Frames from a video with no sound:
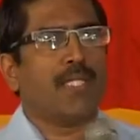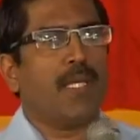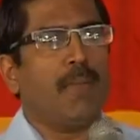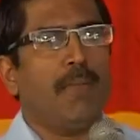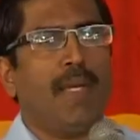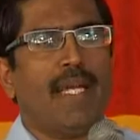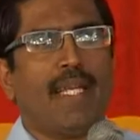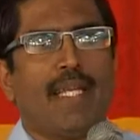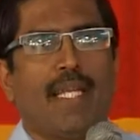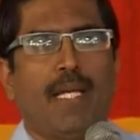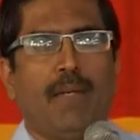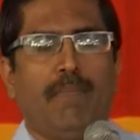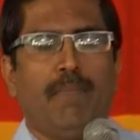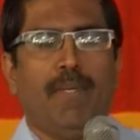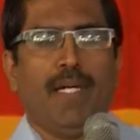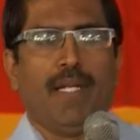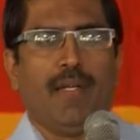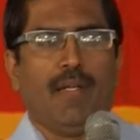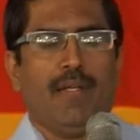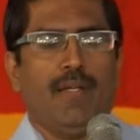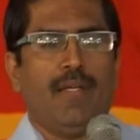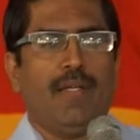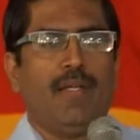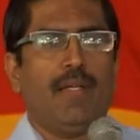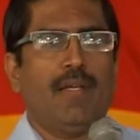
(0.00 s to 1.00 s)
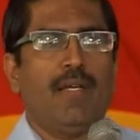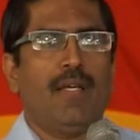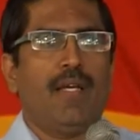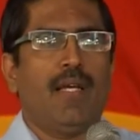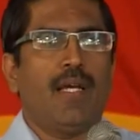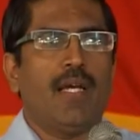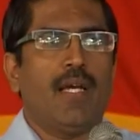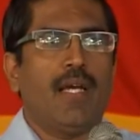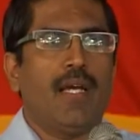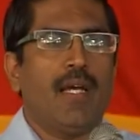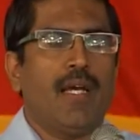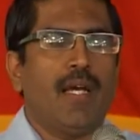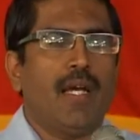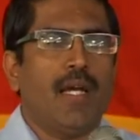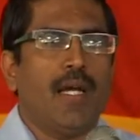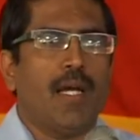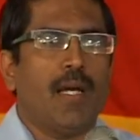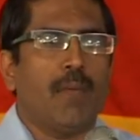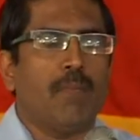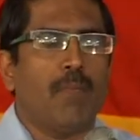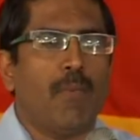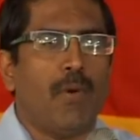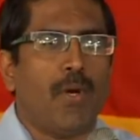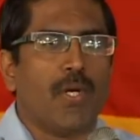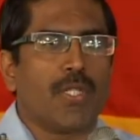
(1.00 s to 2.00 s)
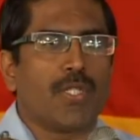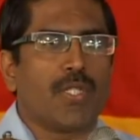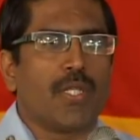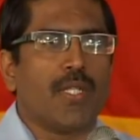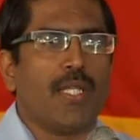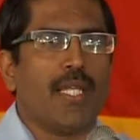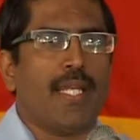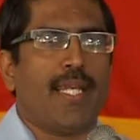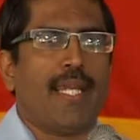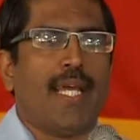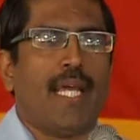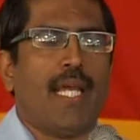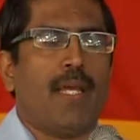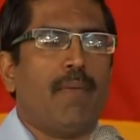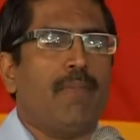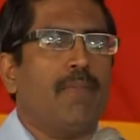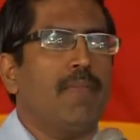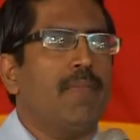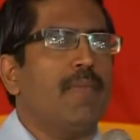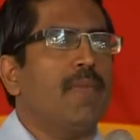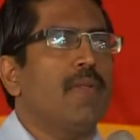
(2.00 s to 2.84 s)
is a big number. Most of the time,